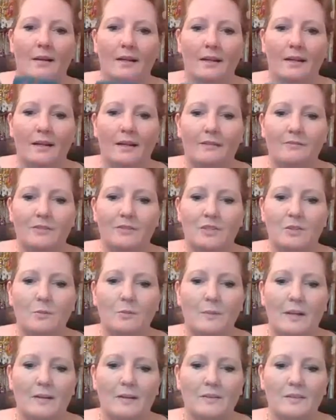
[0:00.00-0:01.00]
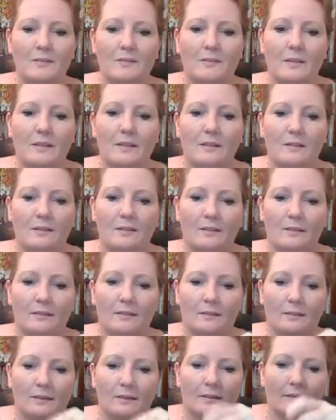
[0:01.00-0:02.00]
have two pairs of these.
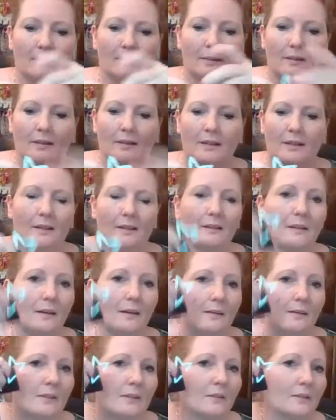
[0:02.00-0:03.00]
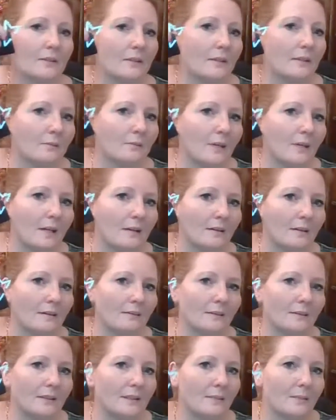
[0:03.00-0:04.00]
Again, obviously, I'm not
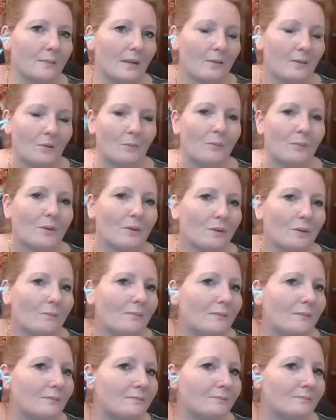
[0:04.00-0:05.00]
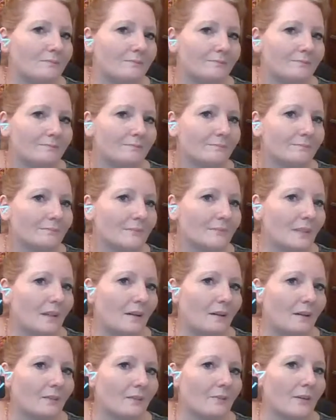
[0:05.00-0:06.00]
going to be able to put them
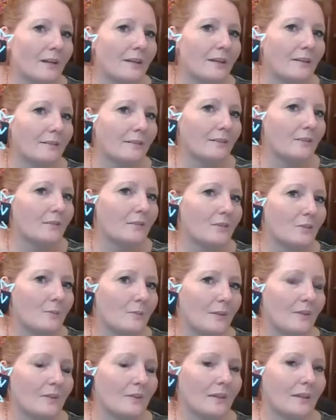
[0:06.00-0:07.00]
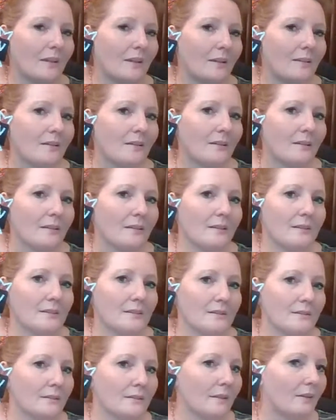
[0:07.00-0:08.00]
on right. Let's do the best I can.
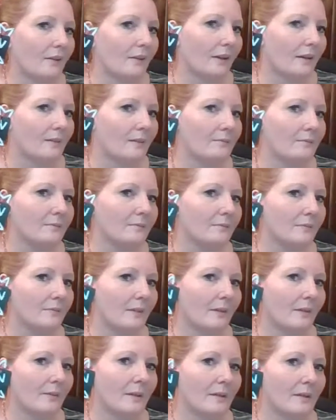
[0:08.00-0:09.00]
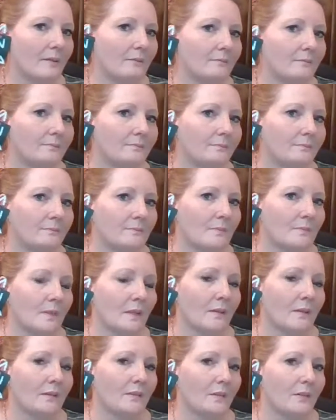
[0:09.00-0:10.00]
Okay, there we go.
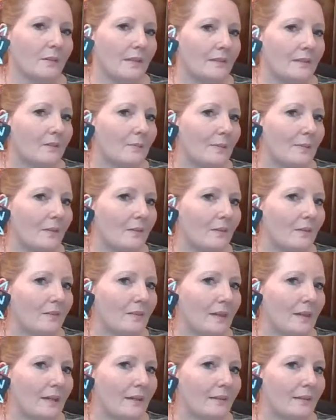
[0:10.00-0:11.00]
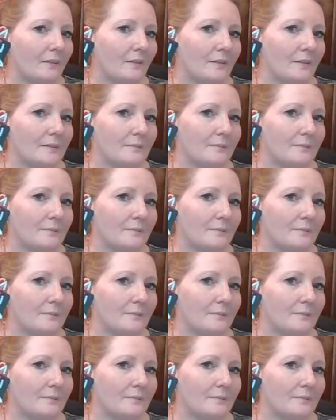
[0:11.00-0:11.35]
So that's about the size.